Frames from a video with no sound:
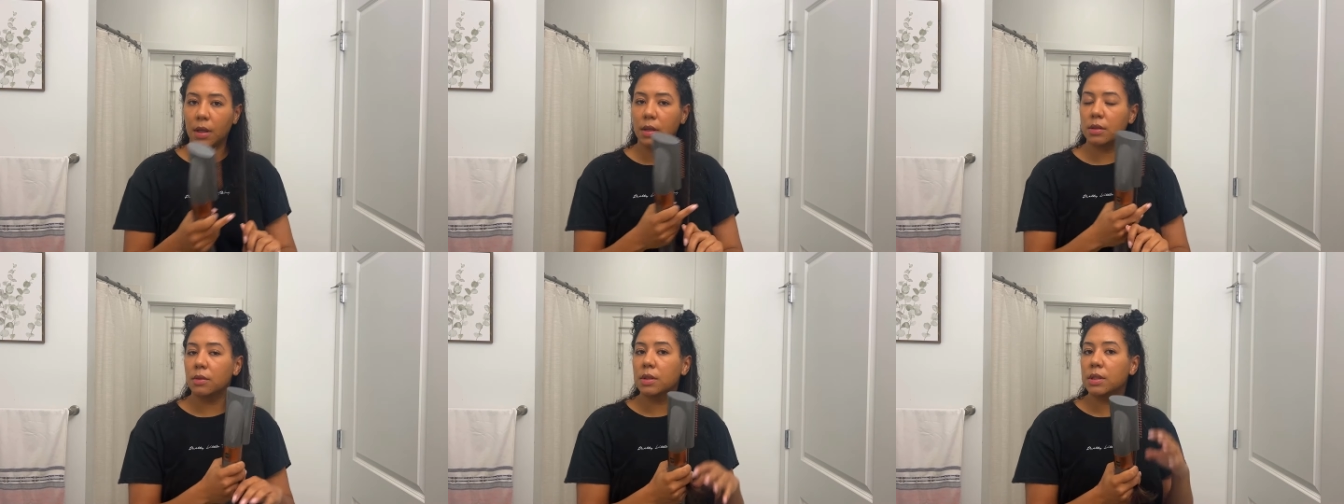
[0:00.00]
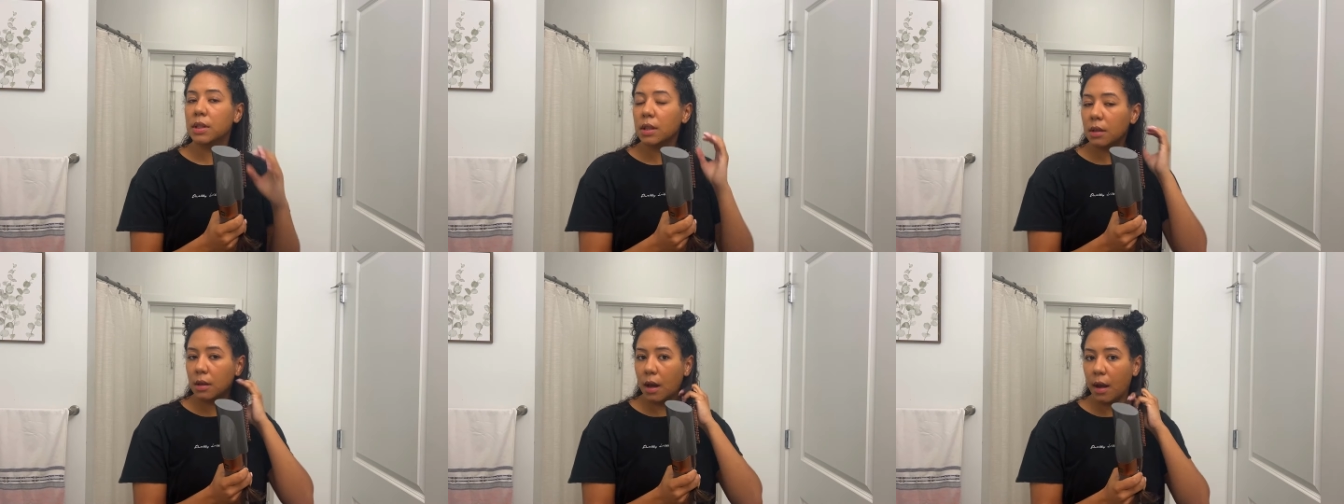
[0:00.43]
So it's
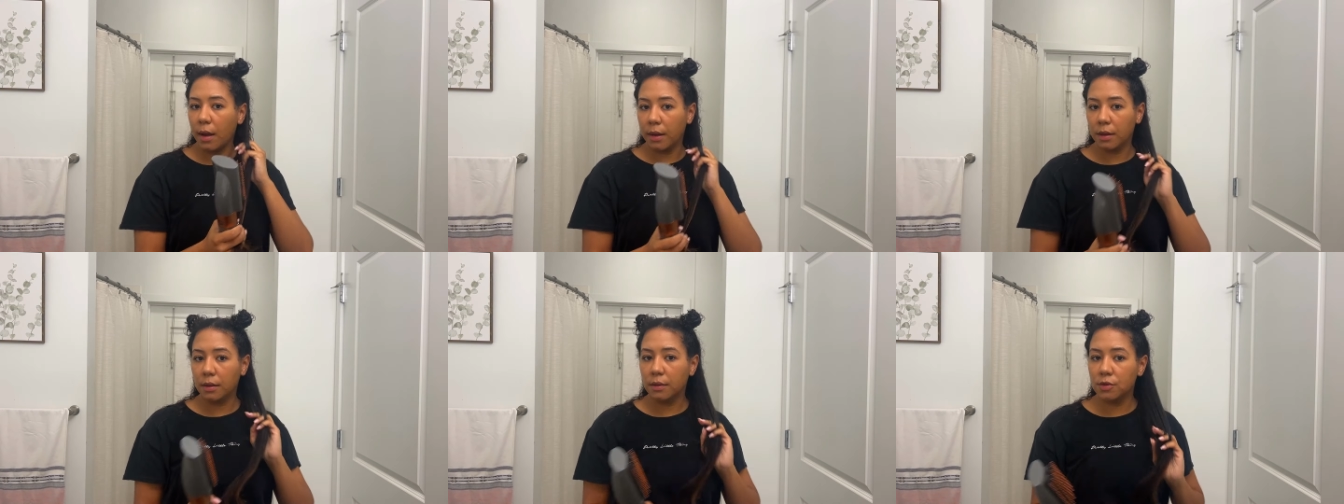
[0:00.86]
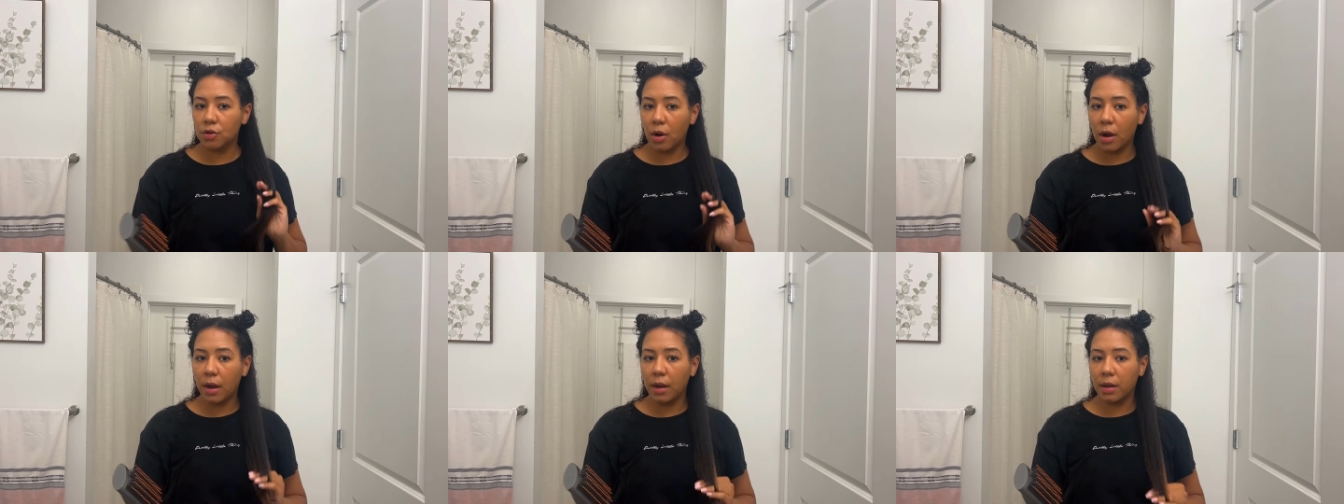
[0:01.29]
like kind of
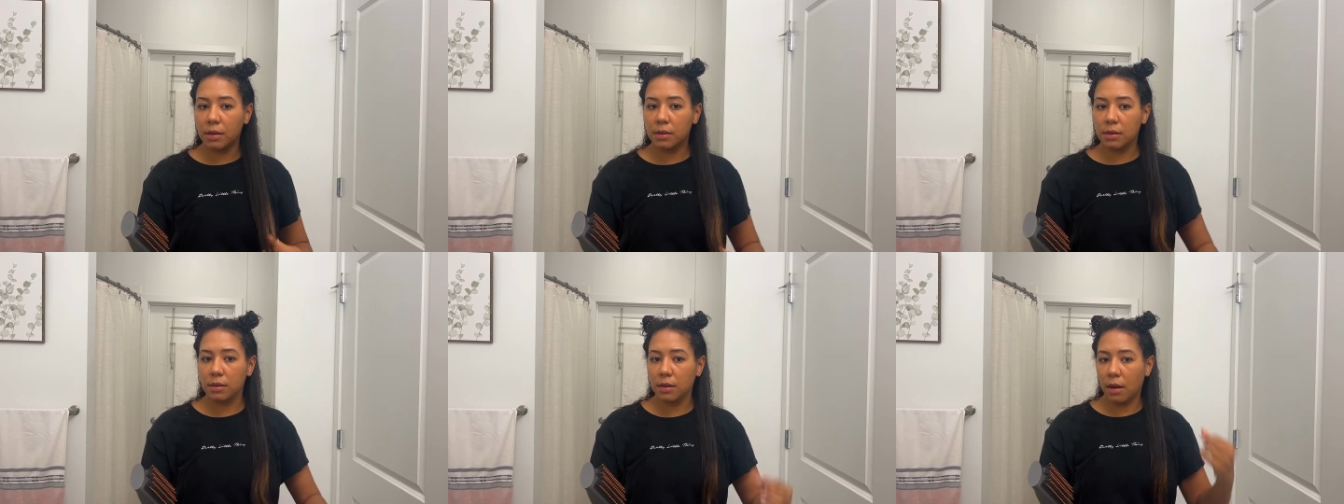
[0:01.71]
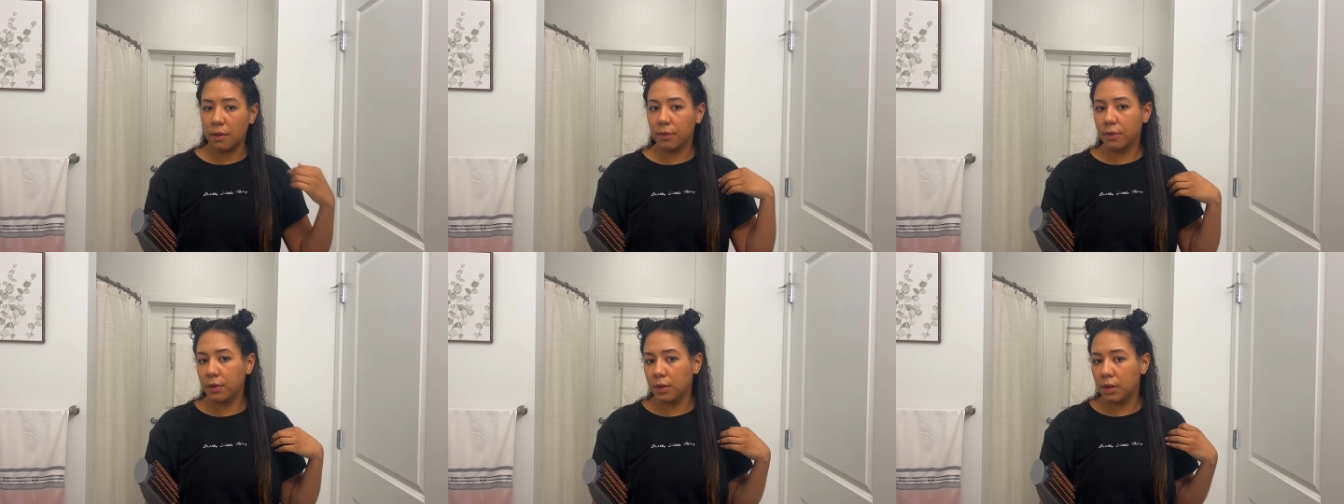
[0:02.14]
dried, it's not
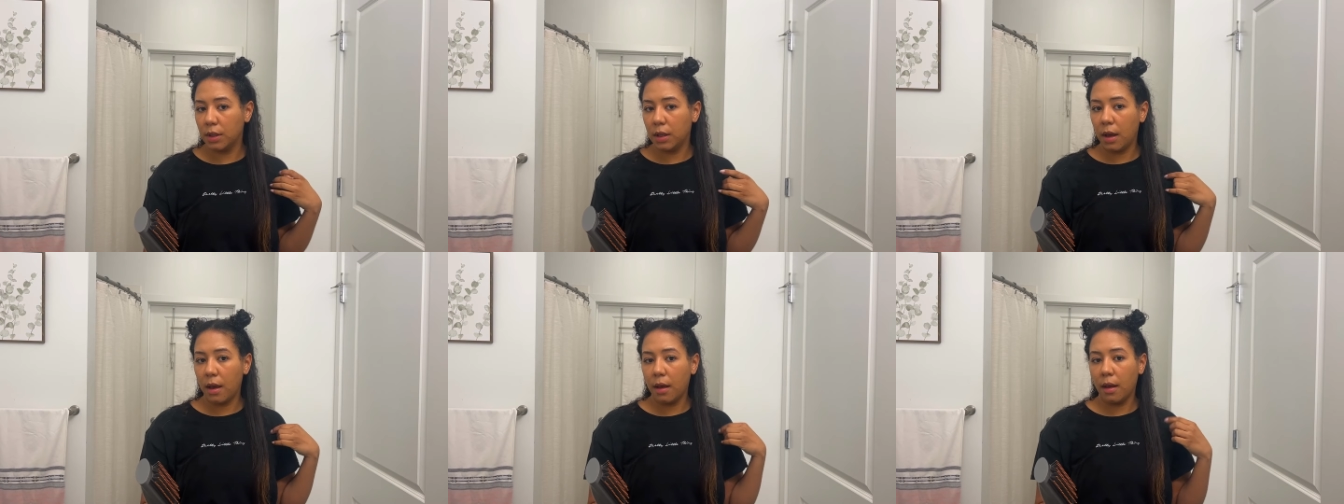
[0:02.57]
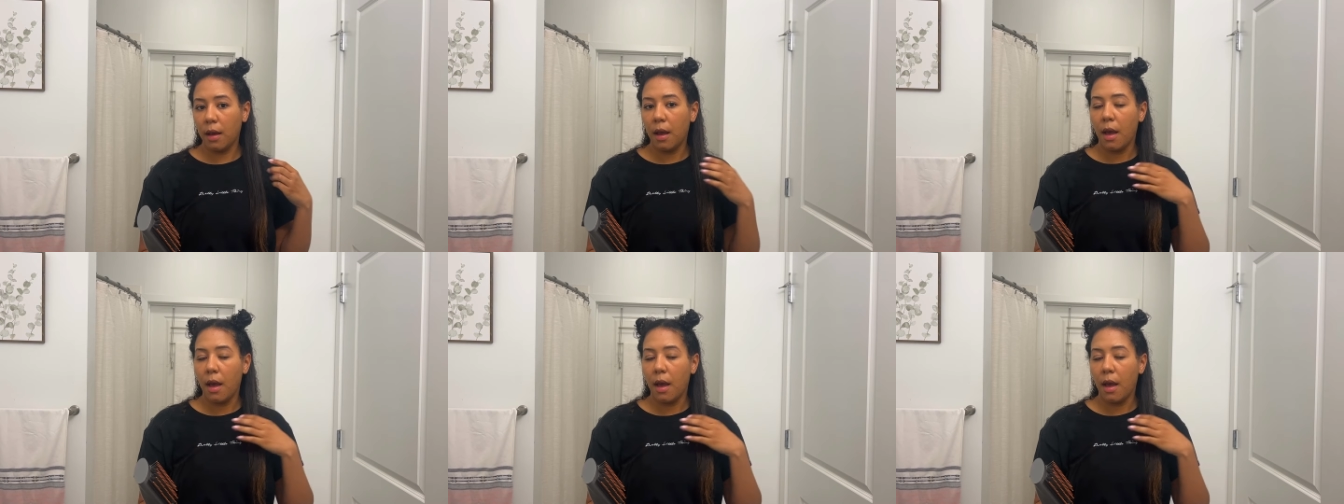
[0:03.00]
fully yet,